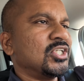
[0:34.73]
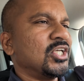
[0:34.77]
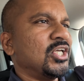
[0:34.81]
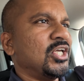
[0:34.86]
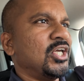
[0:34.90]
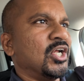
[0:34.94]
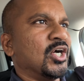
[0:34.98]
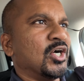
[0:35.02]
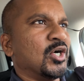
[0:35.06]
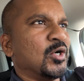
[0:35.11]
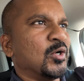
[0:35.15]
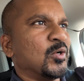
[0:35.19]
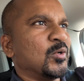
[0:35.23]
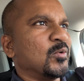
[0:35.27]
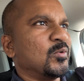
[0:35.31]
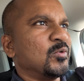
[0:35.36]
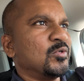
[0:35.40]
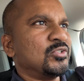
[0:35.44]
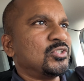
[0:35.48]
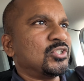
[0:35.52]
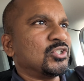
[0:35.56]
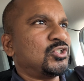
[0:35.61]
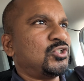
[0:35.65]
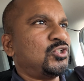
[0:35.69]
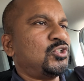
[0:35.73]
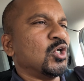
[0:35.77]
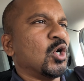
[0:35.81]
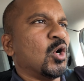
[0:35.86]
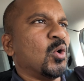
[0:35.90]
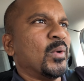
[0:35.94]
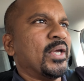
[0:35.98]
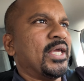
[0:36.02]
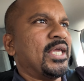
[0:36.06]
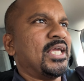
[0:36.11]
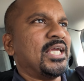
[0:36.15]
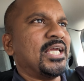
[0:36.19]
you know, just
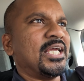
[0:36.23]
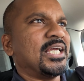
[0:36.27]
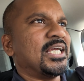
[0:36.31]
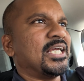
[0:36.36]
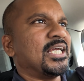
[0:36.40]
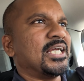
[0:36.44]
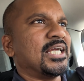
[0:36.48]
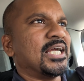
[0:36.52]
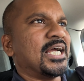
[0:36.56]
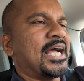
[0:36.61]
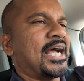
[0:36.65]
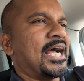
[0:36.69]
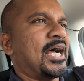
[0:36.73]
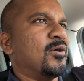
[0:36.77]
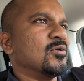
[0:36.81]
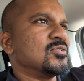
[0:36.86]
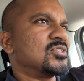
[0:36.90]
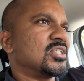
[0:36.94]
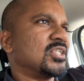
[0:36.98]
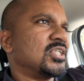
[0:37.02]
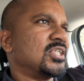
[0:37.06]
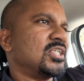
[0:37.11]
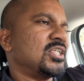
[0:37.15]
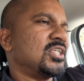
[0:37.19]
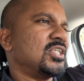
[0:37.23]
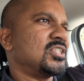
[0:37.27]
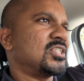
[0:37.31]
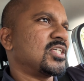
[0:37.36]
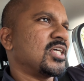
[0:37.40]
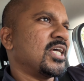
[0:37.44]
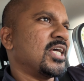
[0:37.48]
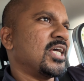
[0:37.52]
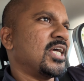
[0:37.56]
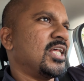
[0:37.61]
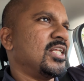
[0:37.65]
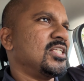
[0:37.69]
showing houses
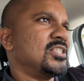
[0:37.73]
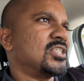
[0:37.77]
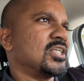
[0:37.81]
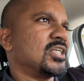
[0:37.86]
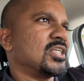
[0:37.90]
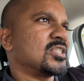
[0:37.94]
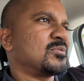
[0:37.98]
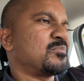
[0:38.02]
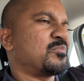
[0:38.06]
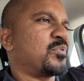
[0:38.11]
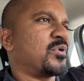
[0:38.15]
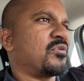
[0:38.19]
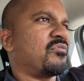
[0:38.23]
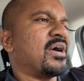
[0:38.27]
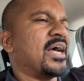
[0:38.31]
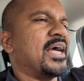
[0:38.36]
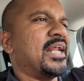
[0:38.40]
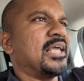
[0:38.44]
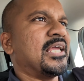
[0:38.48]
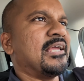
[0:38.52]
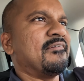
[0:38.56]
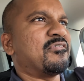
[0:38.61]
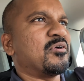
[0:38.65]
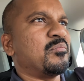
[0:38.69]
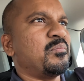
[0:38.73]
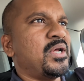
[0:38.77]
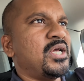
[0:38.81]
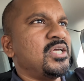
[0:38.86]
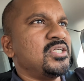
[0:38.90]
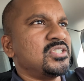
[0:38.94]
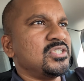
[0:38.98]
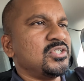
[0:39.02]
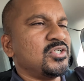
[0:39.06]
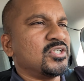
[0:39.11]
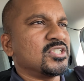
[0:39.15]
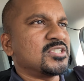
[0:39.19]
and just providing
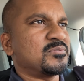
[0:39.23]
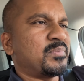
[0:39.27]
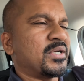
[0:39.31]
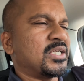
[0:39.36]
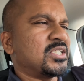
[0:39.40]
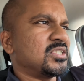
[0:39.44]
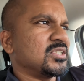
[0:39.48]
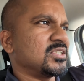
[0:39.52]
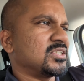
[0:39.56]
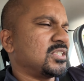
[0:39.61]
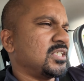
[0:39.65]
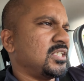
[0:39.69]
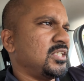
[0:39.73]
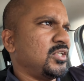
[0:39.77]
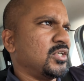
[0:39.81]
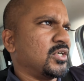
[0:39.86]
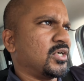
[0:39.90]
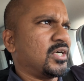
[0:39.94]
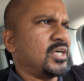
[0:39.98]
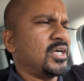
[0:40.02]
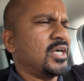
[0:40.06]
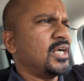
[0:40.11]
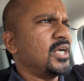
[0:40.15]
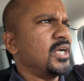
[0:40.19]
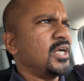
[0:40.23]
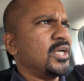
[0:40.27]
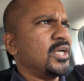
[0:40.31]
information, your specialty, your